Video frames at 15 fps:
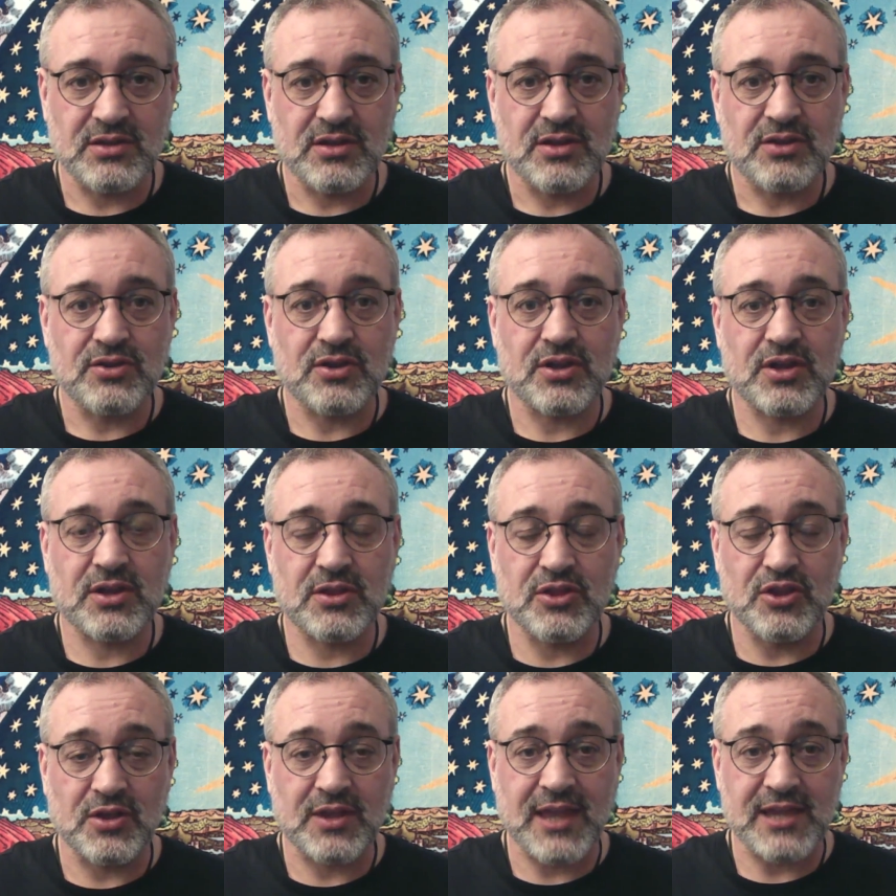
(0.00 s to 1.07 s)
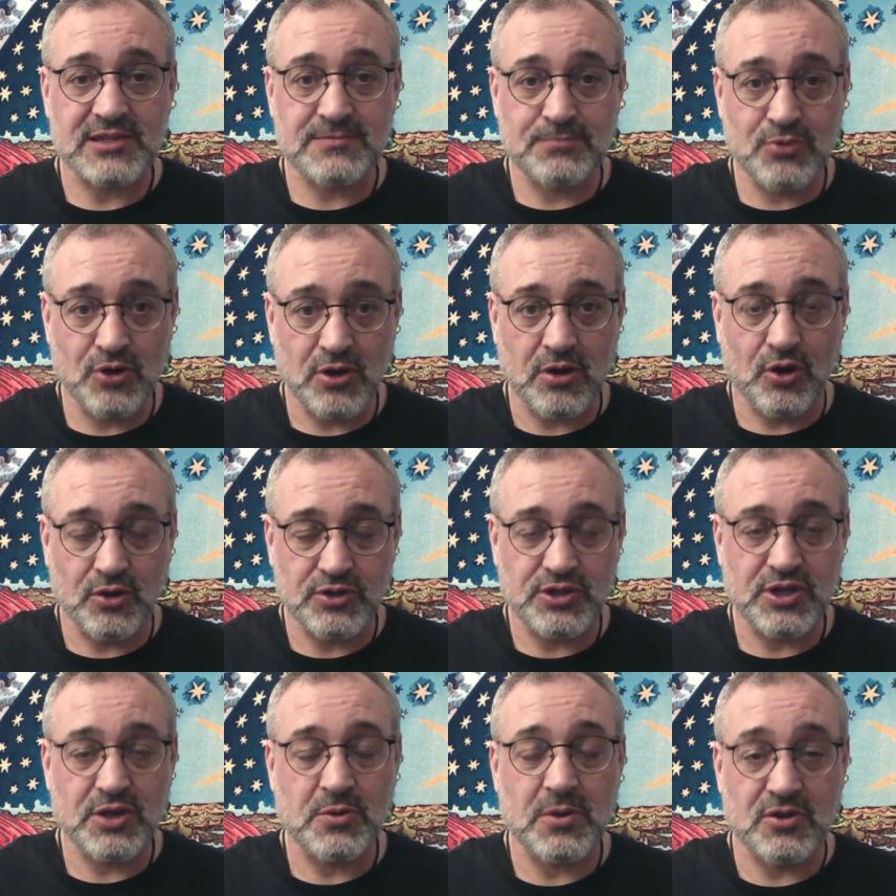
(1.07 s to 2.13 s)
that gets put on you
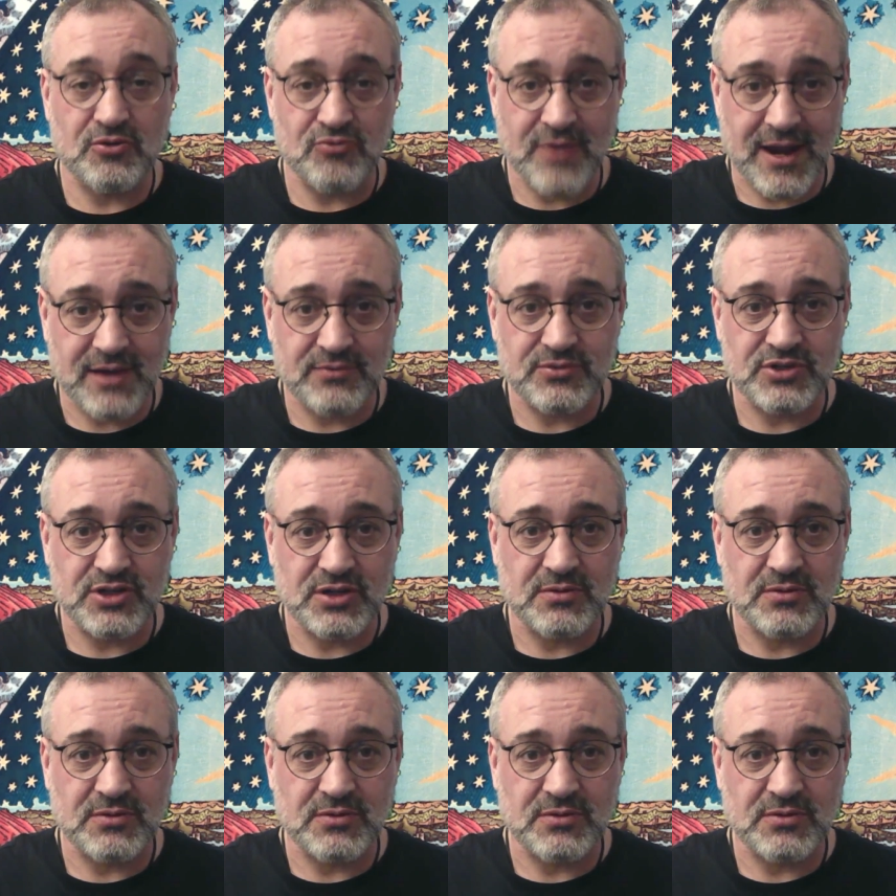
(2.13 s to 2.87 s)
and around you.